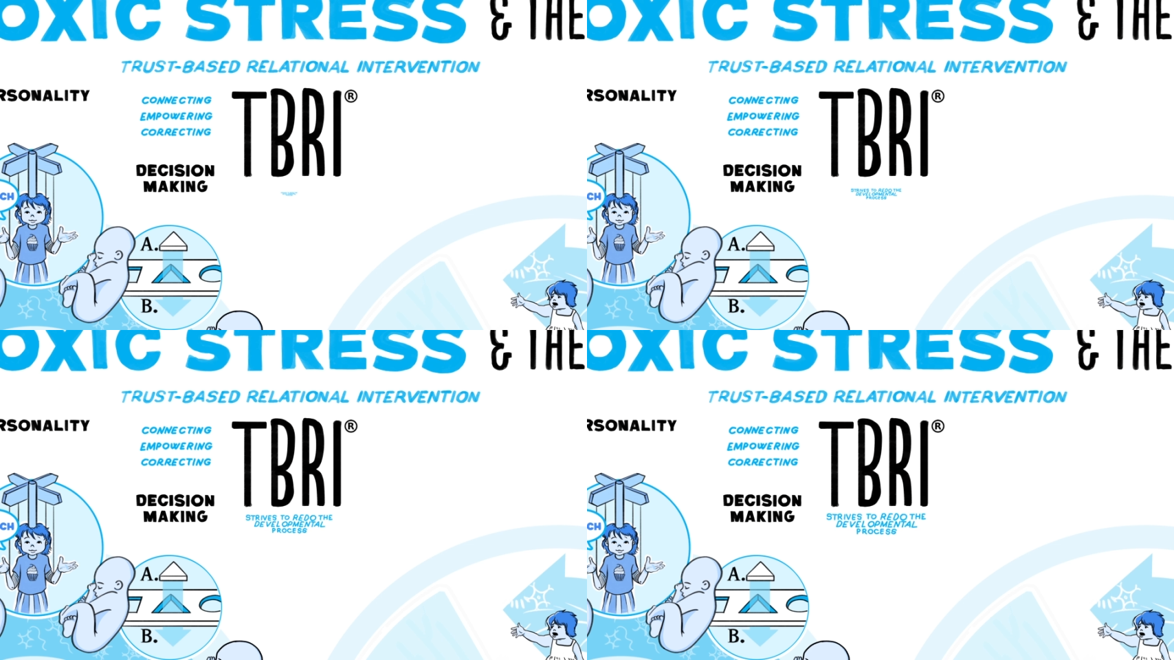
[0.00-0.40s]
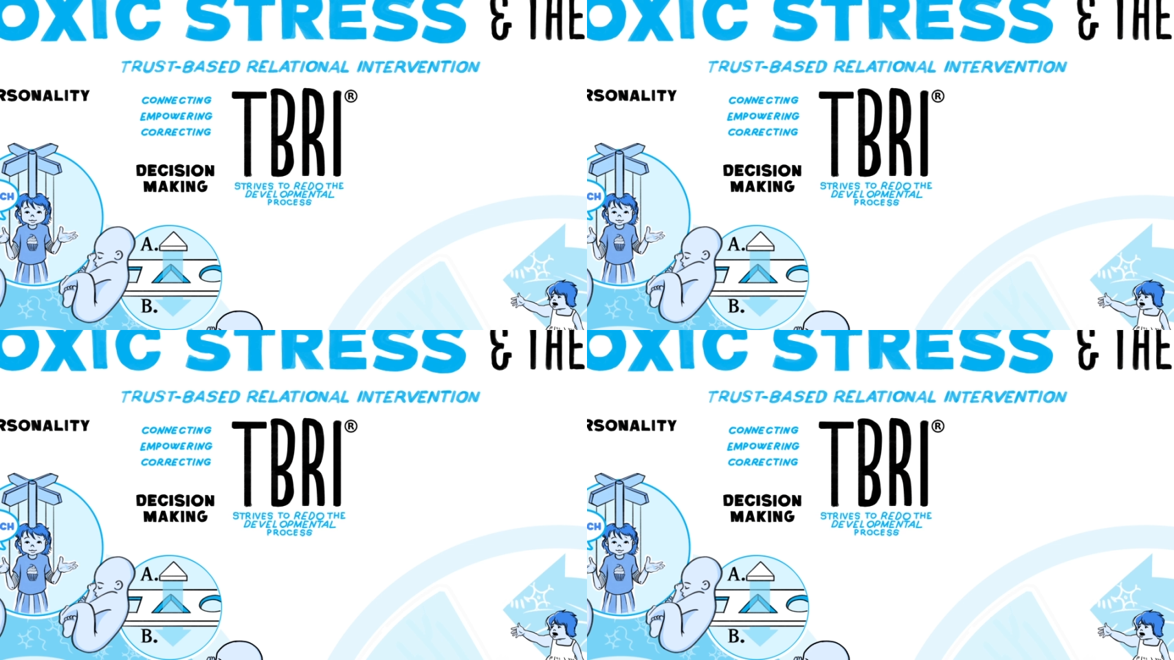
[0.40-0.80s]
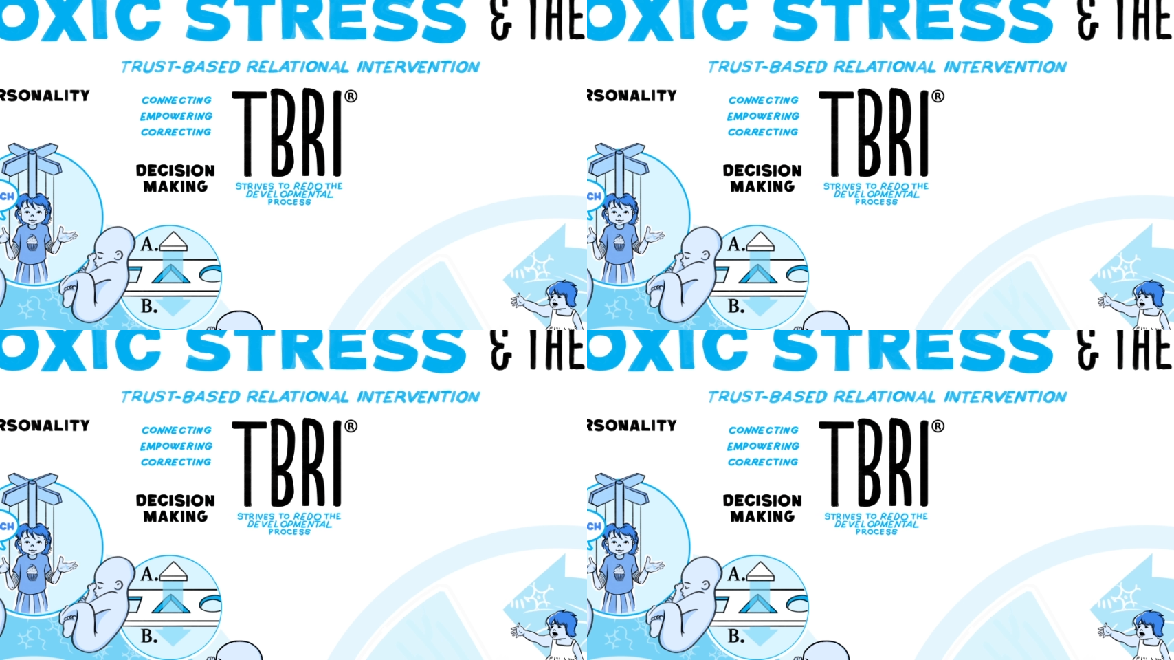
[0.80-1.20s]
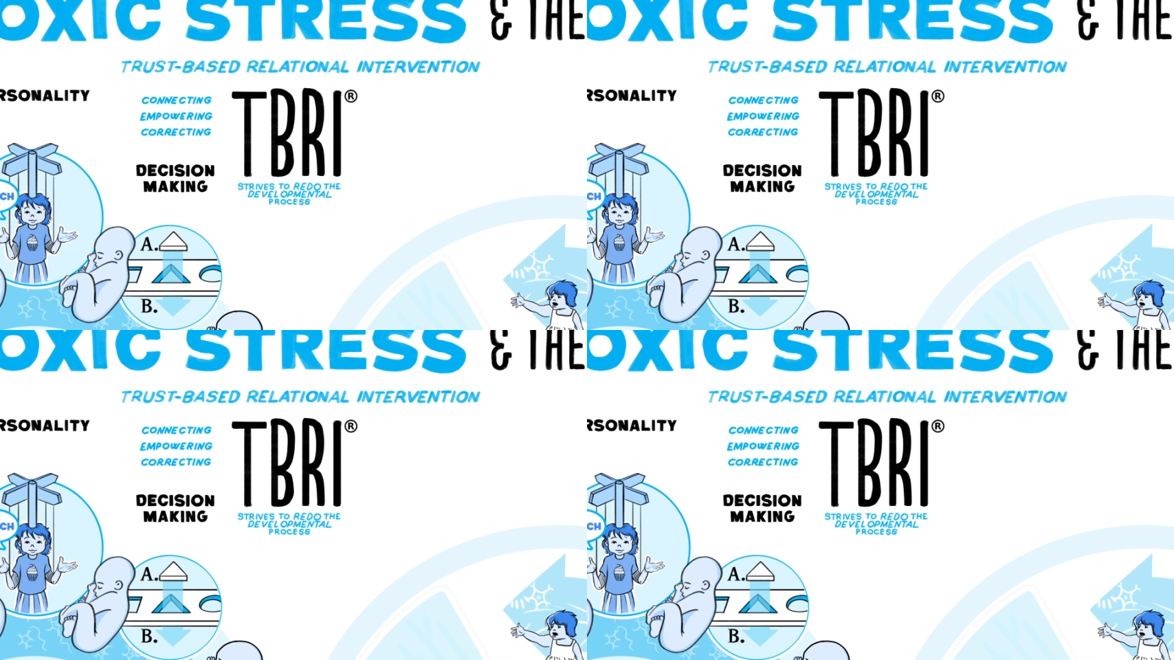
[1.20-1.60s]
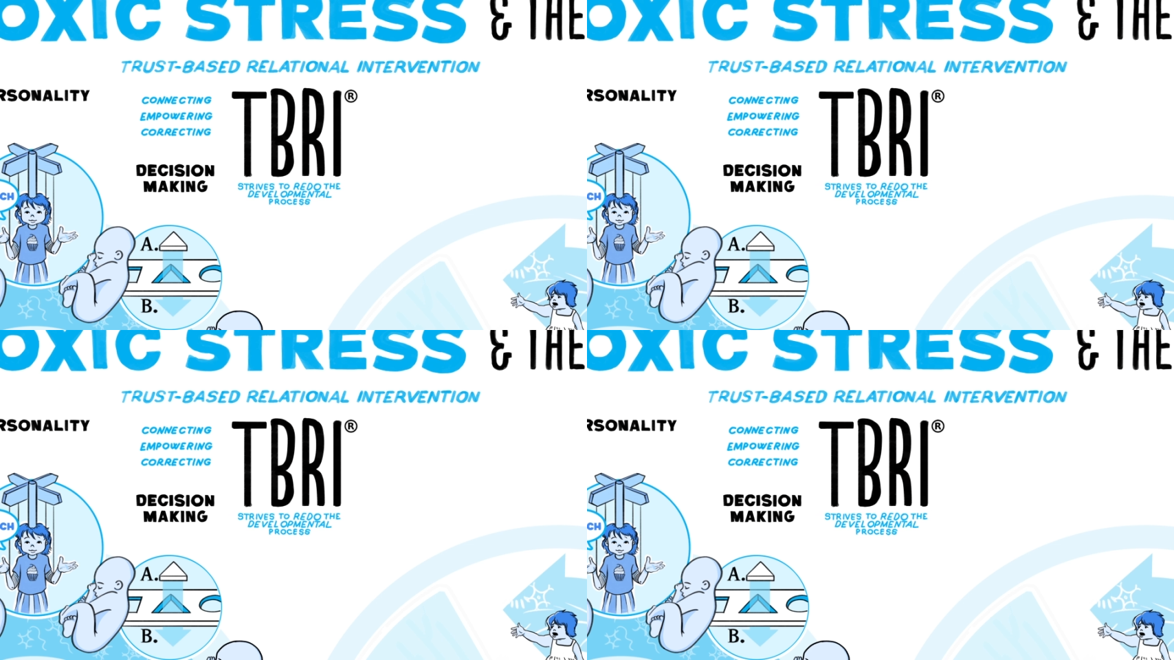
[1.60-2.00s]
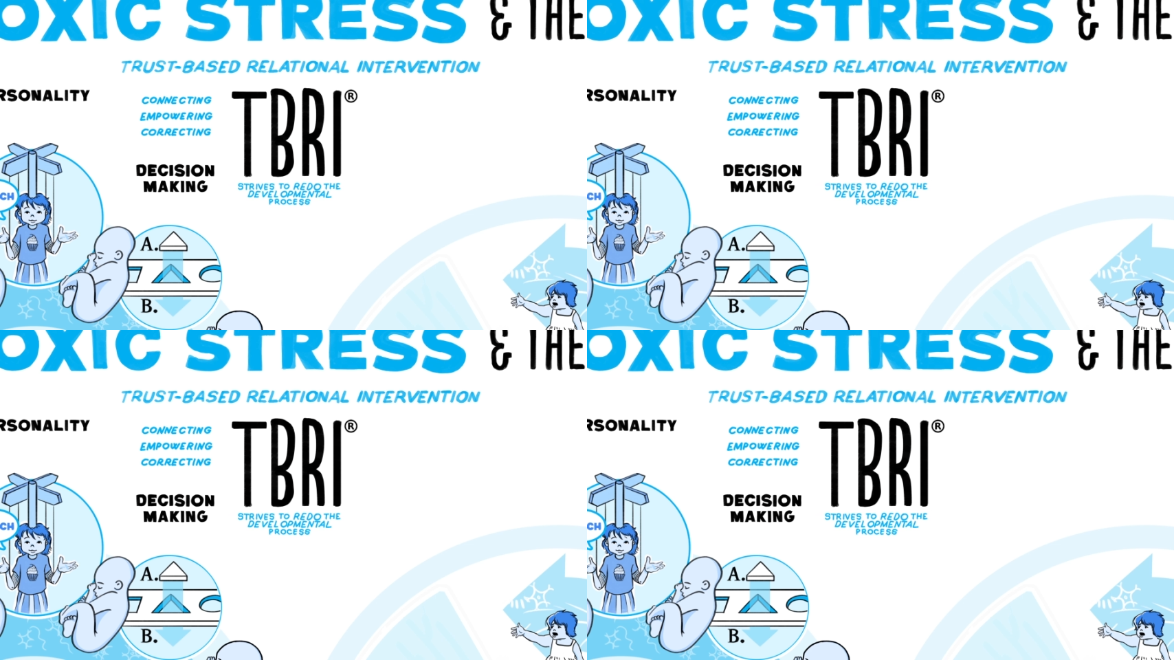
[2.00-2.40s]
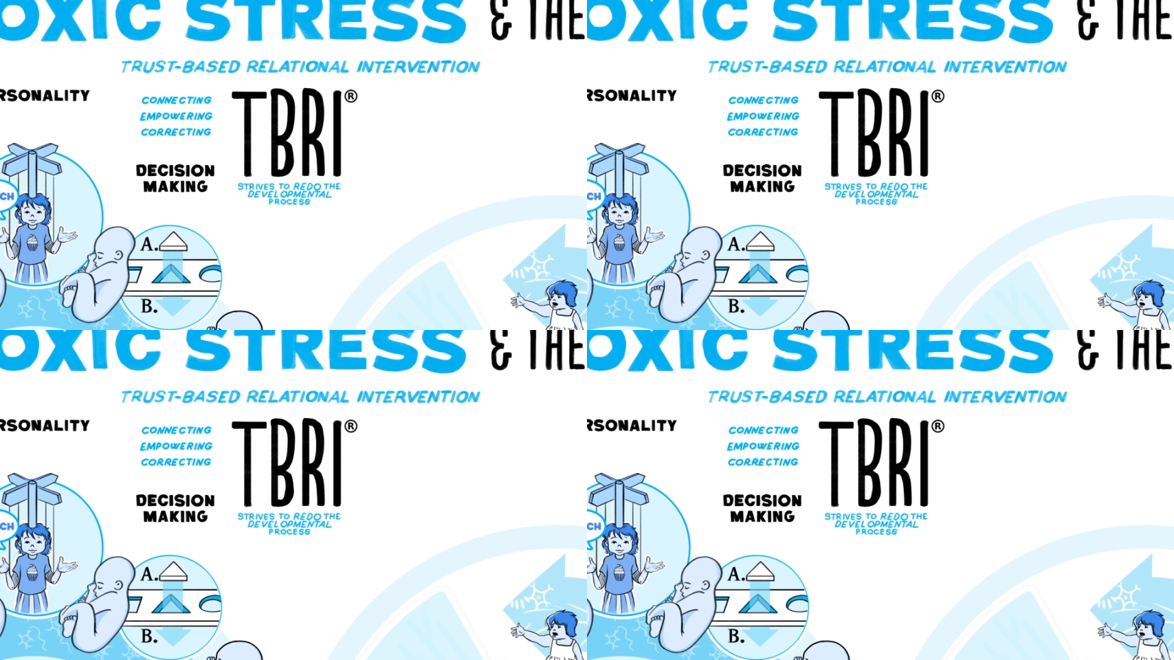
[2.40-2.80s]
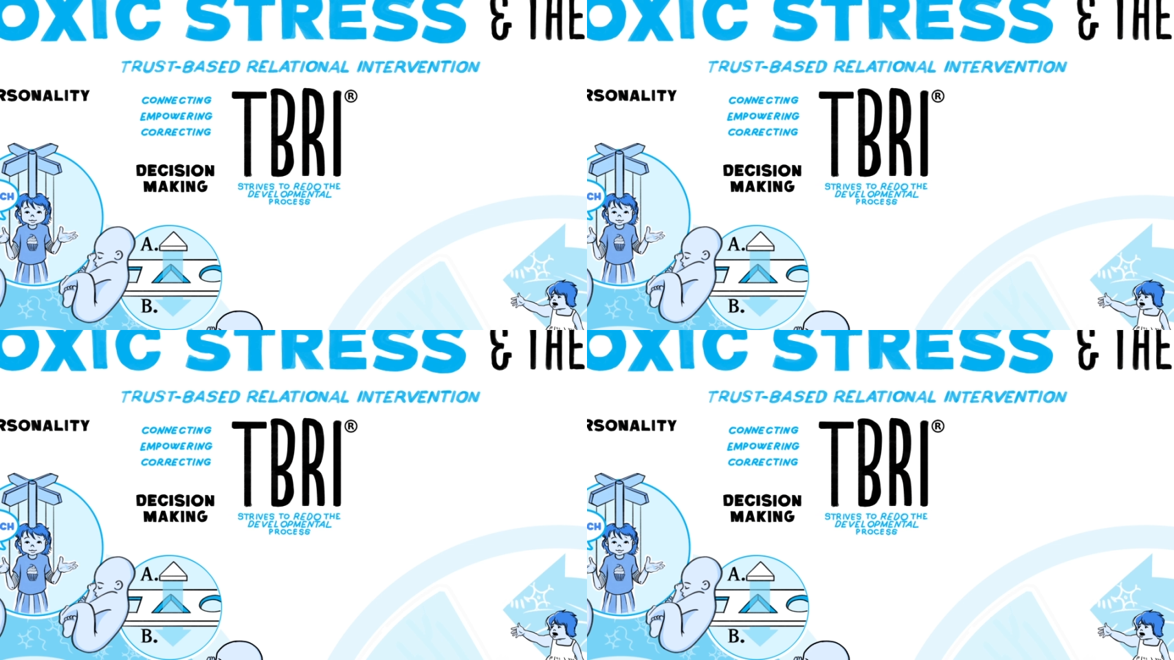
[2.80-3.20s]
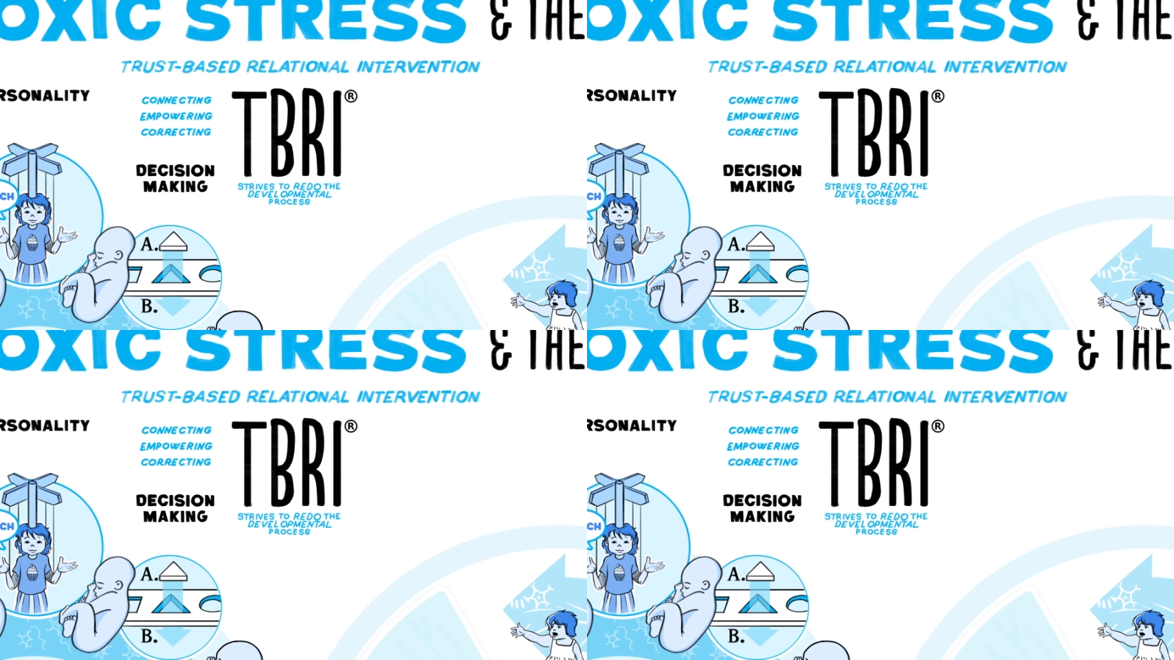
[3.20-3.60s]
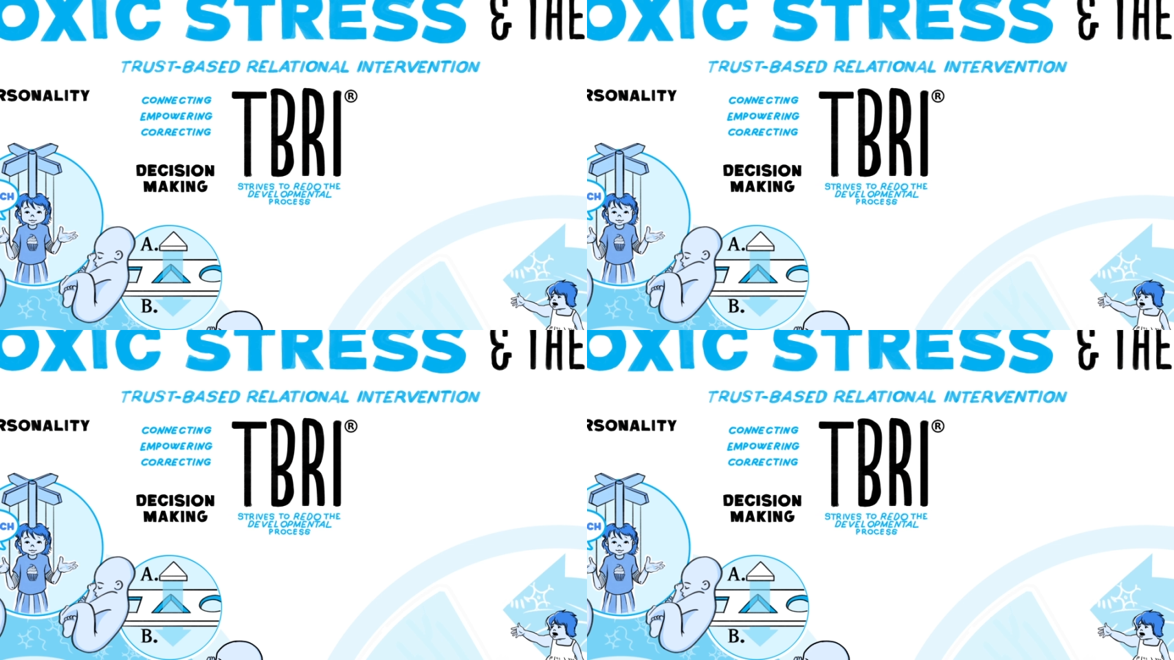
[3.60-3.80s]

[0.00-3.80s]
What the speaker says: Nobody's mouth can be seen.